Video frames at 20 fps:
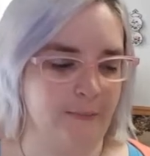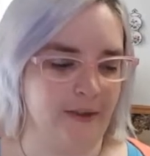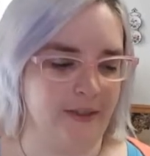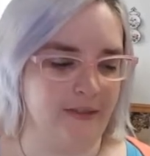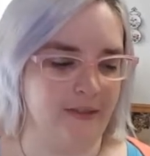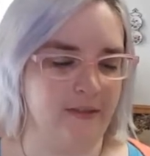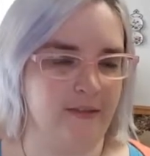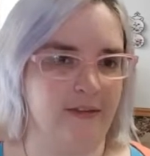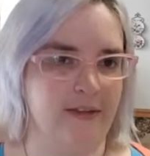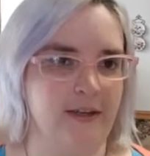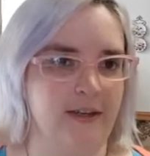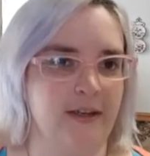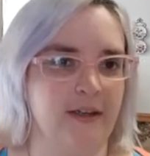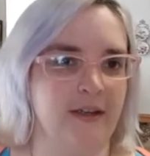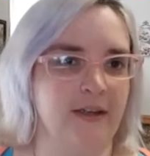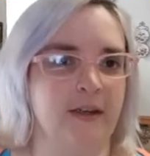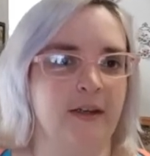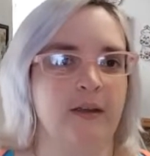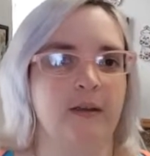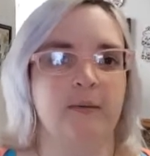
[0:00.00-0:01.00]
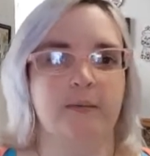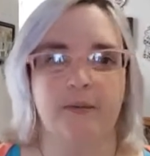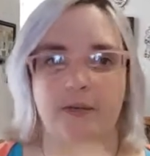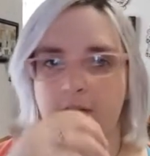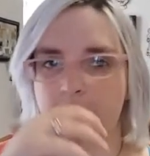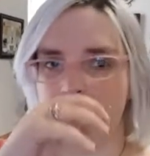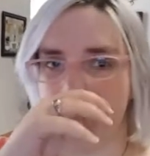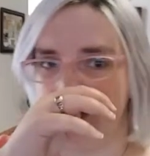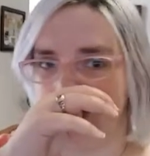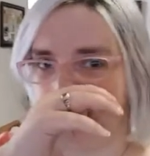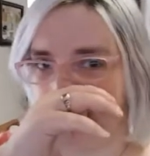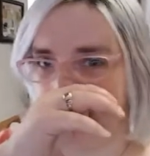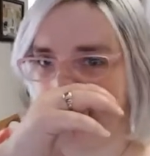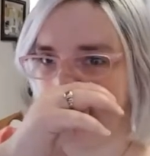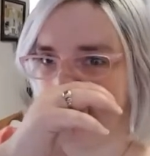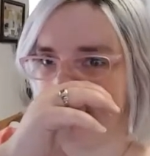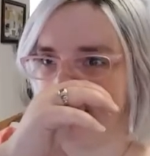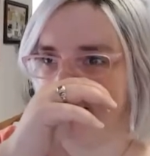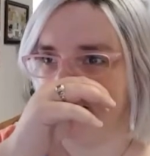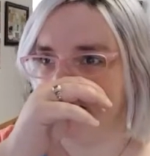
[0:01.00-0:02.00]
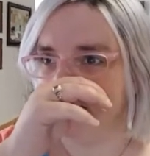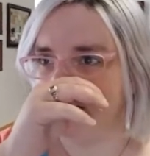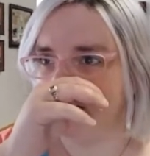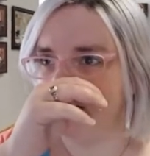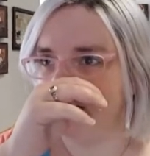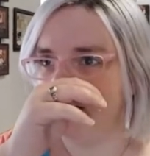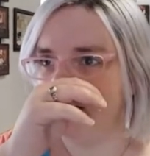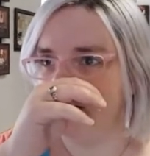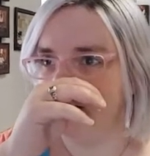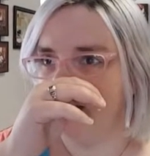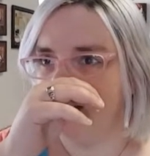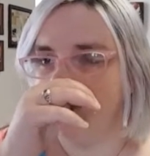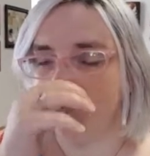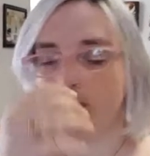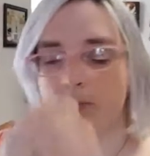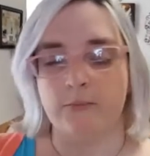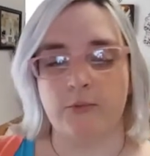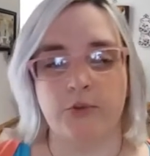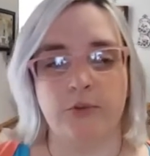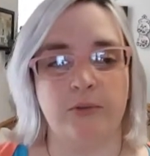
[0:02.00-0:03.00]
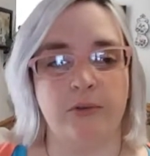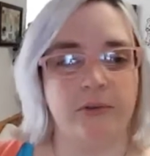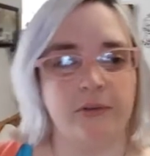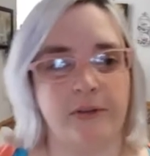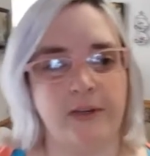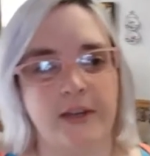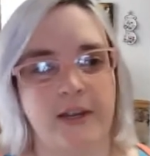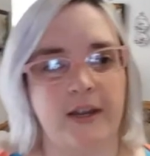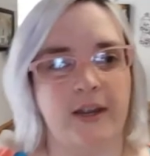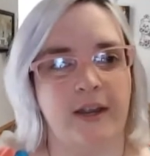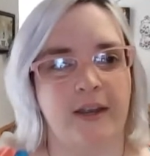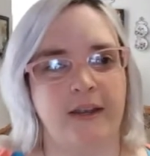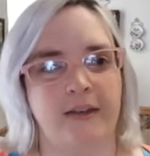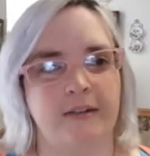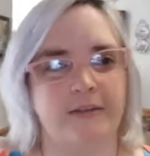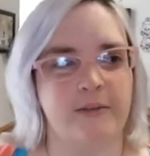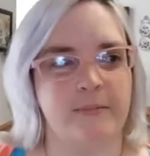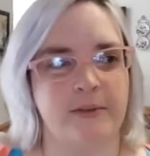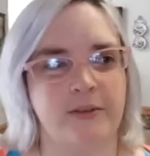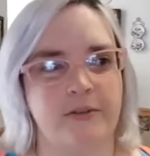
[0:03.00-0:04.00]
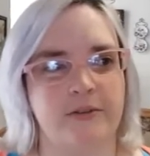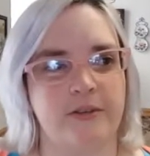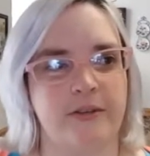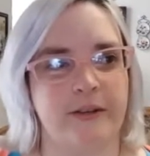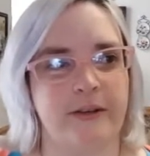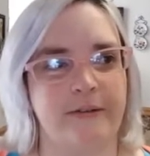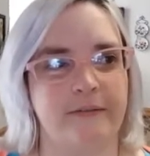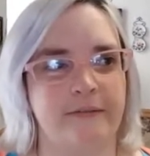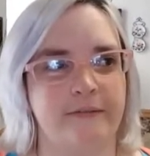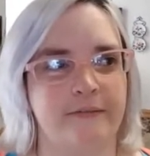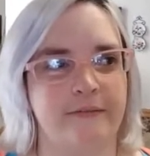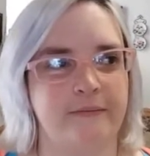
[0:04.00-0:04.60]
Monthly, which is some jewelry and some other stuff.